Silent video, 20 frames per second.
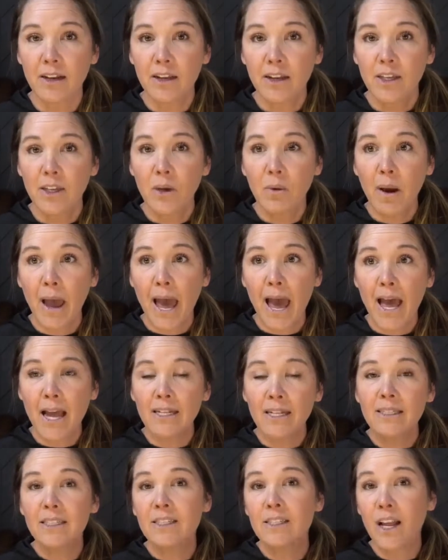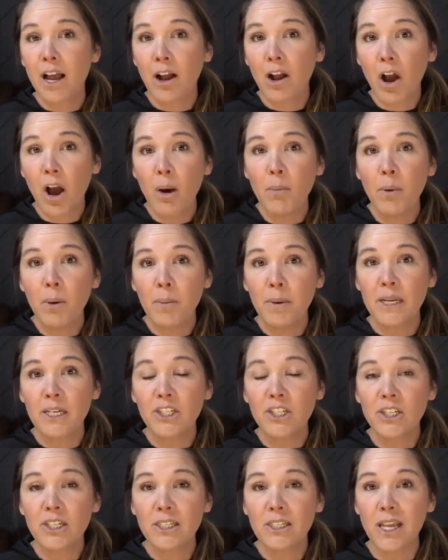You had a couple
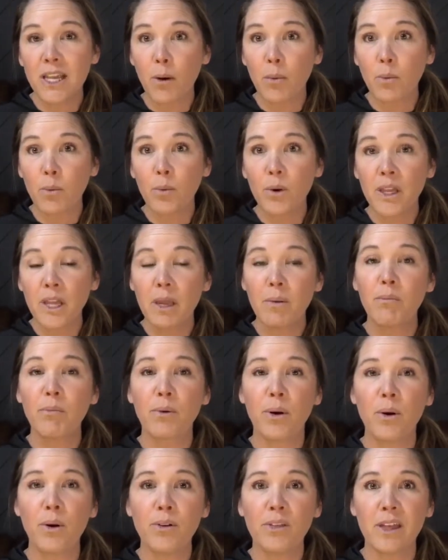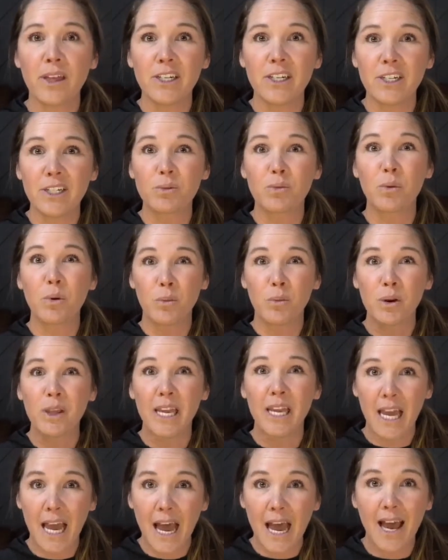pitches that really broke. They just were
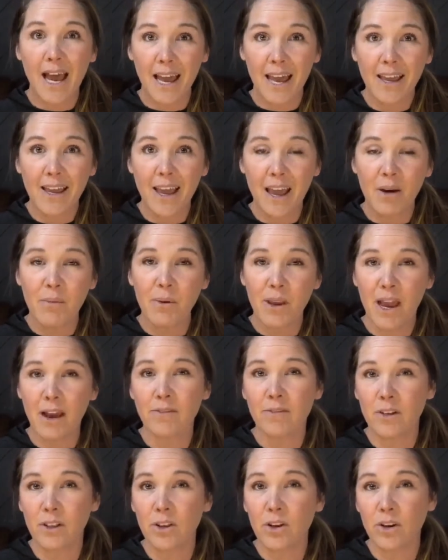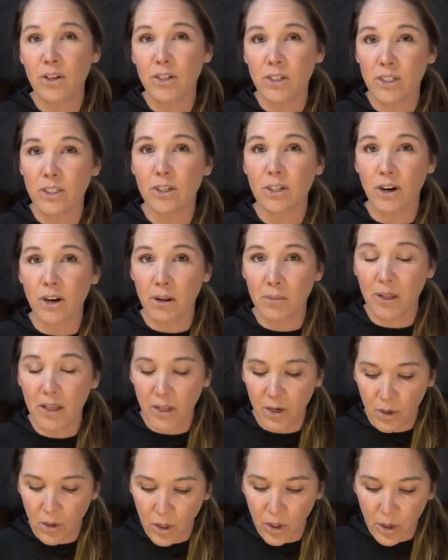really high, and we have to learn to start them a
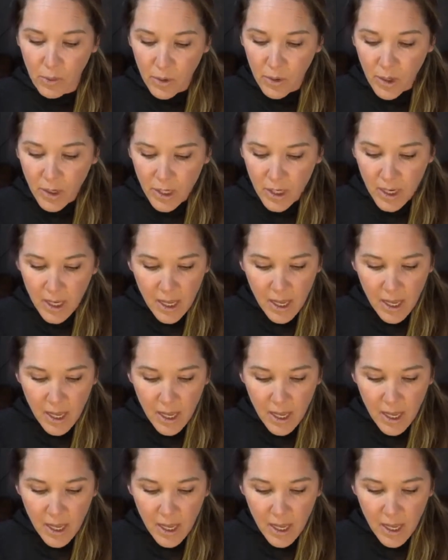little lower.